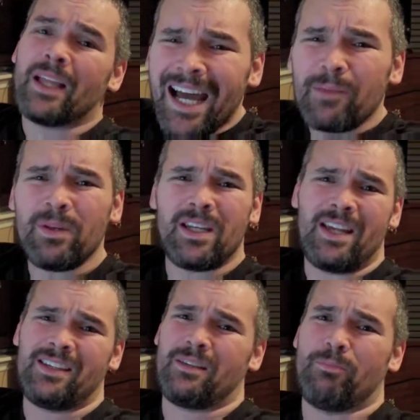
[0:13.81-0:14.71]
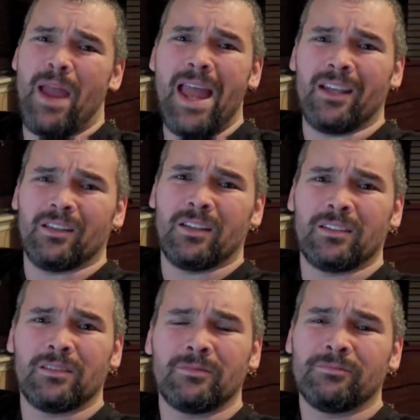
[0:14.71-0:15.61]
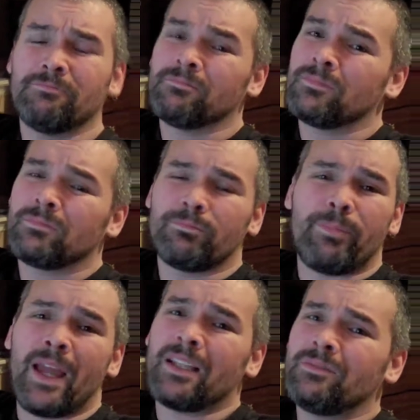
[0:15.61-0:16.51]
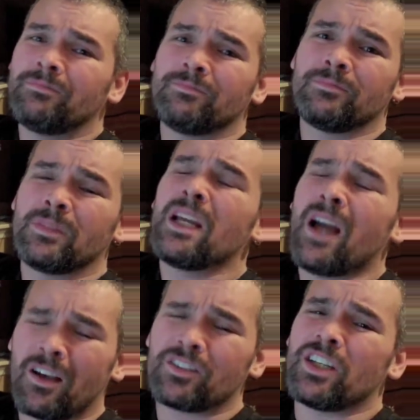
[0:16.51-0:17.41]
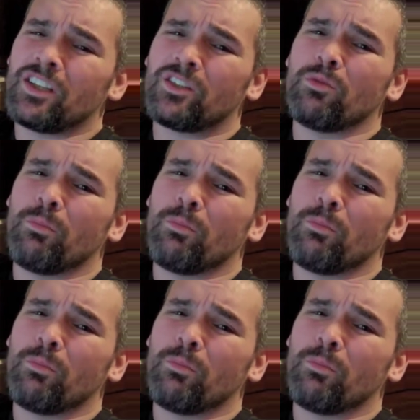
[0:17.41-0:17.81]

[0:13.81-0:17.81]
It'd be nice to Ben. Ben, I'll see you soon,